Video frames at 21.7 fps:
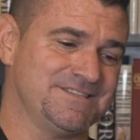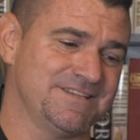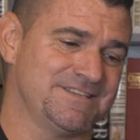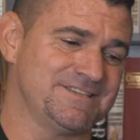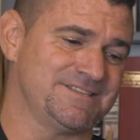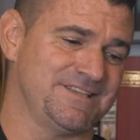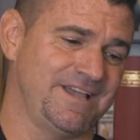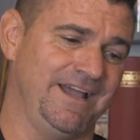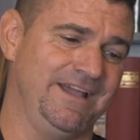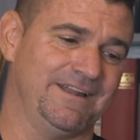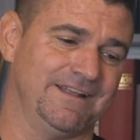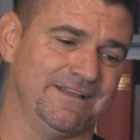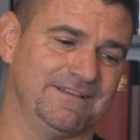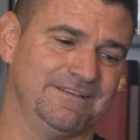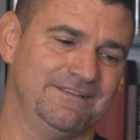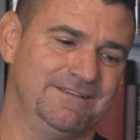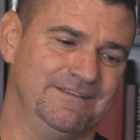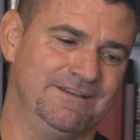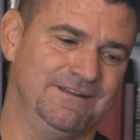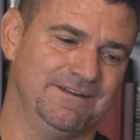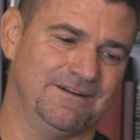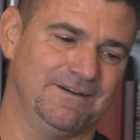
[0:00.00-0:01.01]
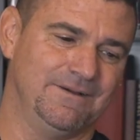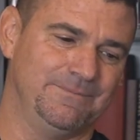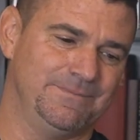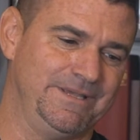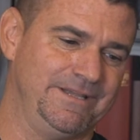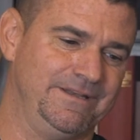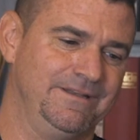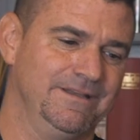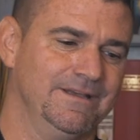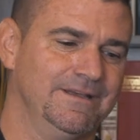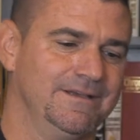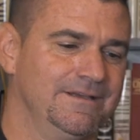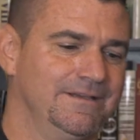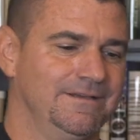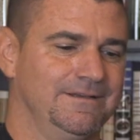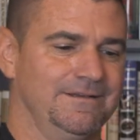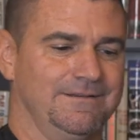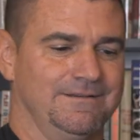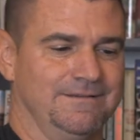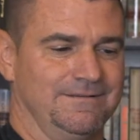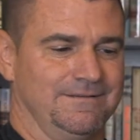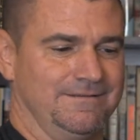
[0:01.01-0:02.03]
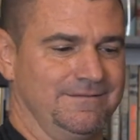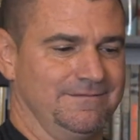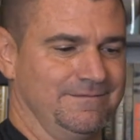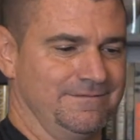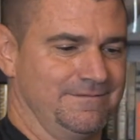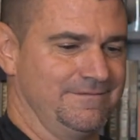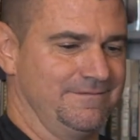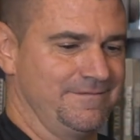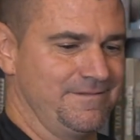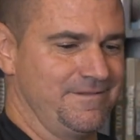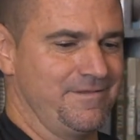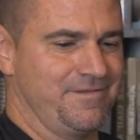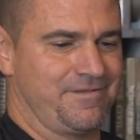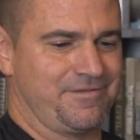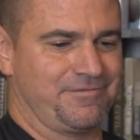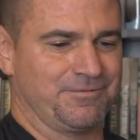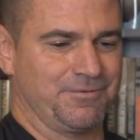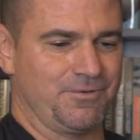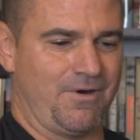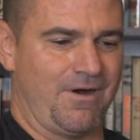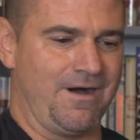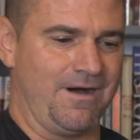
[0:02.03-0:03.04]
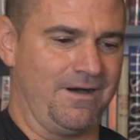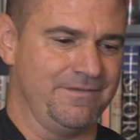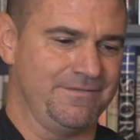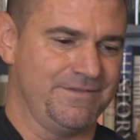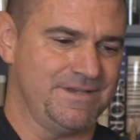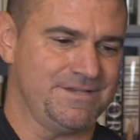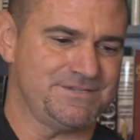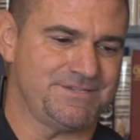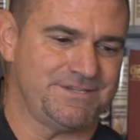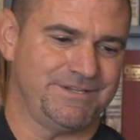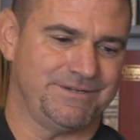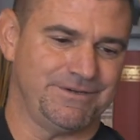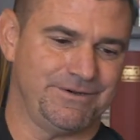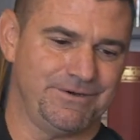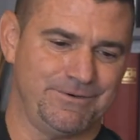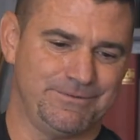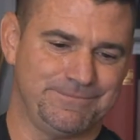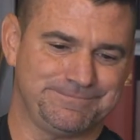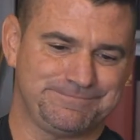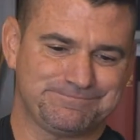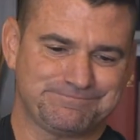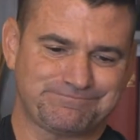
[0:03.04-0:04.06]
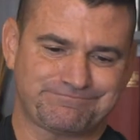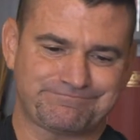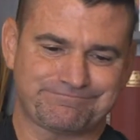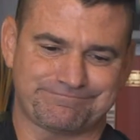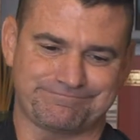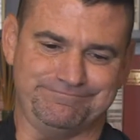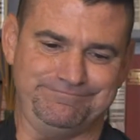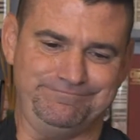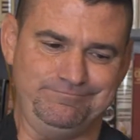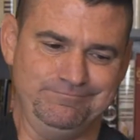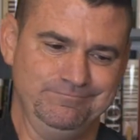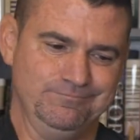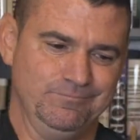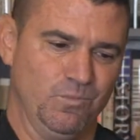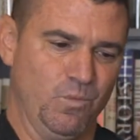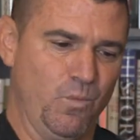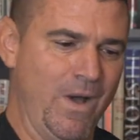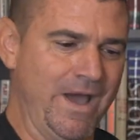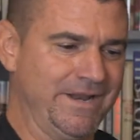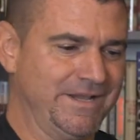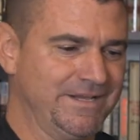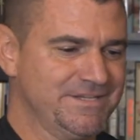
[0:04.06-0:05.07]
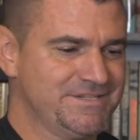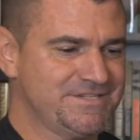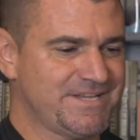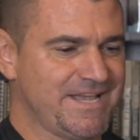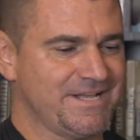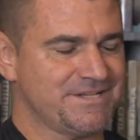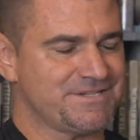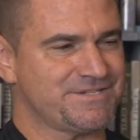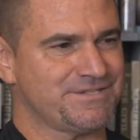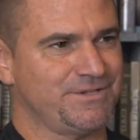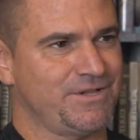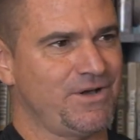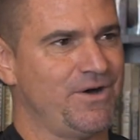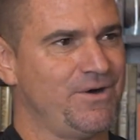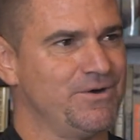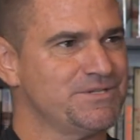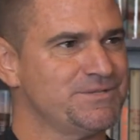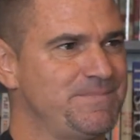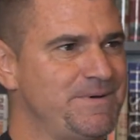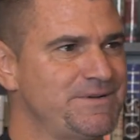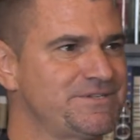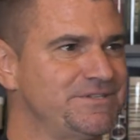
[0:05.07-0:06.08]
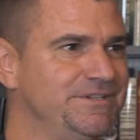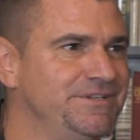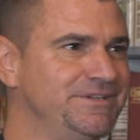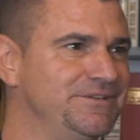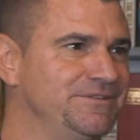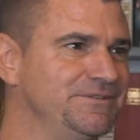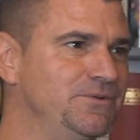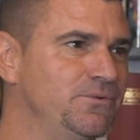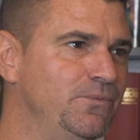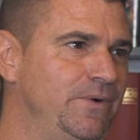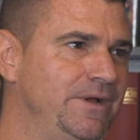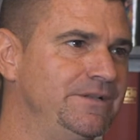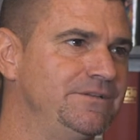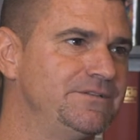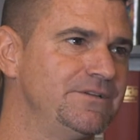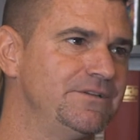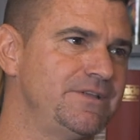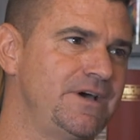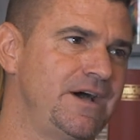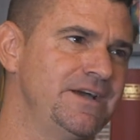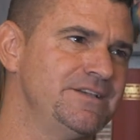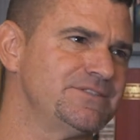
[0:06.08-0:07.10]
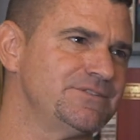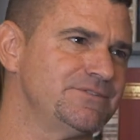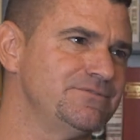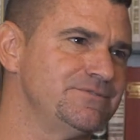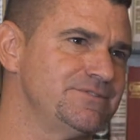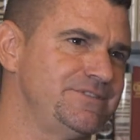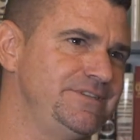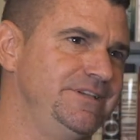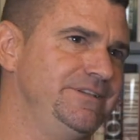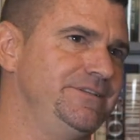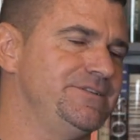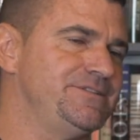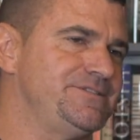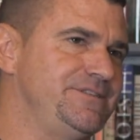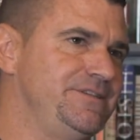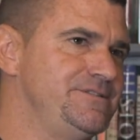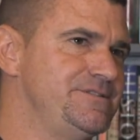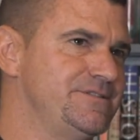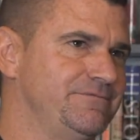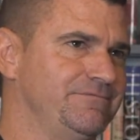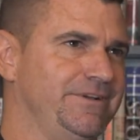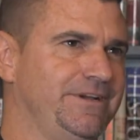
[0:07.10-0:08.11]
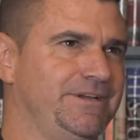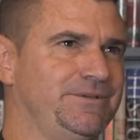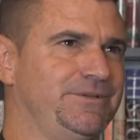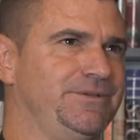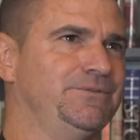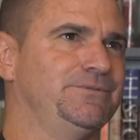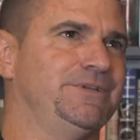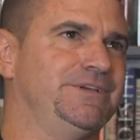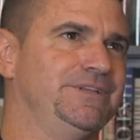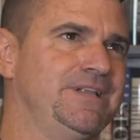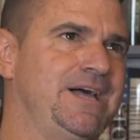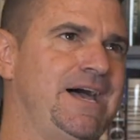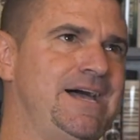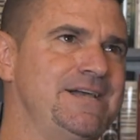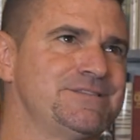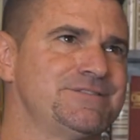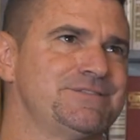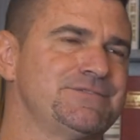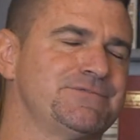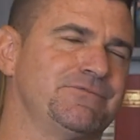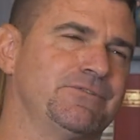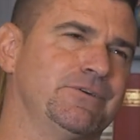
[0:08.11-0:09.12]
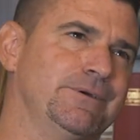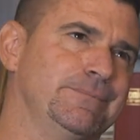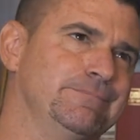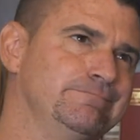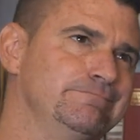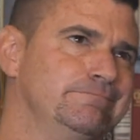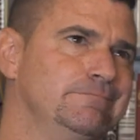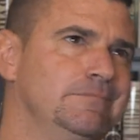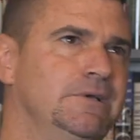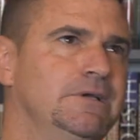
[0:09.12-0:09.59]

exciting. You know, I mean, through all this, you know, weddings get slow, especially during the winter. The high school senior season really only lasts from